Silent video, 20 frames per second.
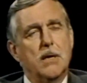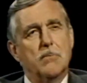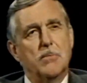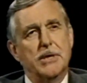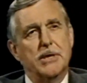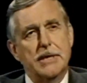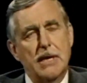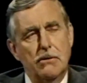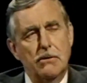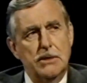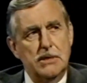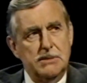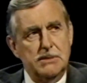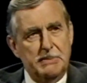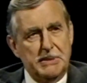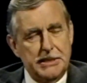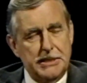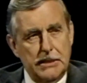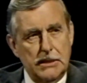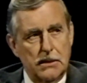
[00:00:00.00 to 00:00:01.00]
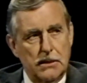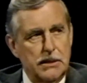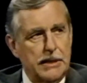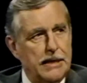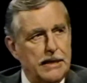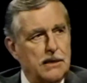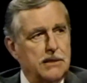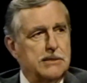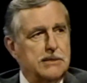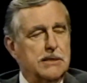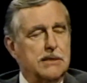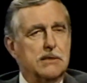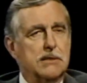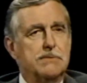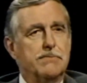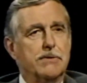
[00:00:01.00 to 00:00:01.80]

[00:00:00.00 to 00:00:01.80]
But now in this particular galaxy, it's